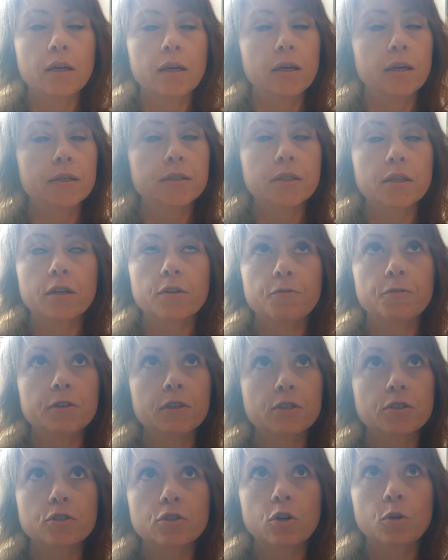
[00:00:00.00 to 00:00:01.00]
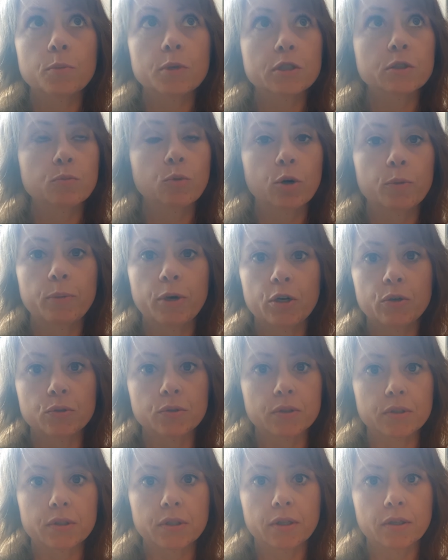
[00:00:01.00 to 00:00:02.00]
it's going to feel so much more
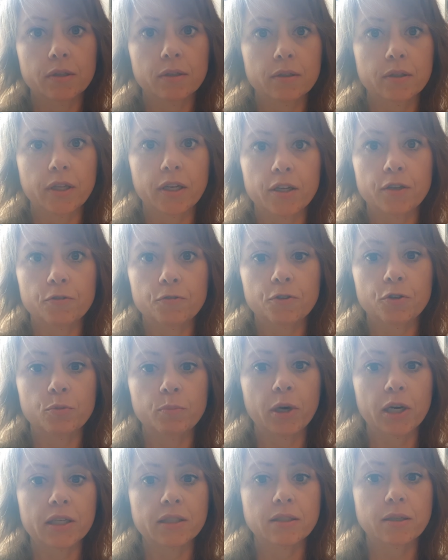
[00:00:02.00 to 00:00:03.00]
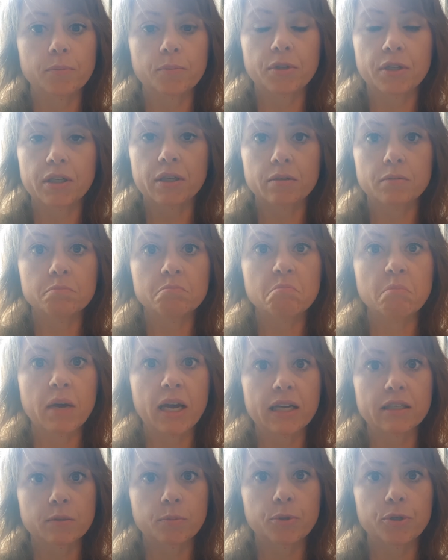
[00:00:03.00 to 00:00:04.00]
potent than if you buy something
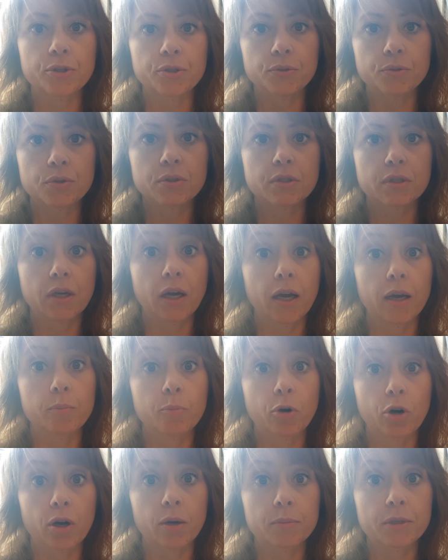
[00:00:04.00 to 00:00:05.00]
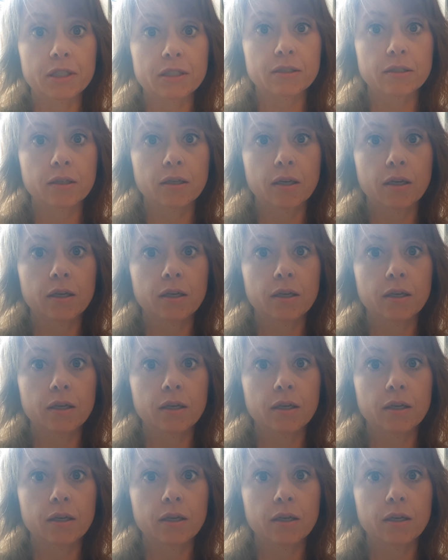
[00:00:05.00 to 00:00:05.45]
mass produced, I promise.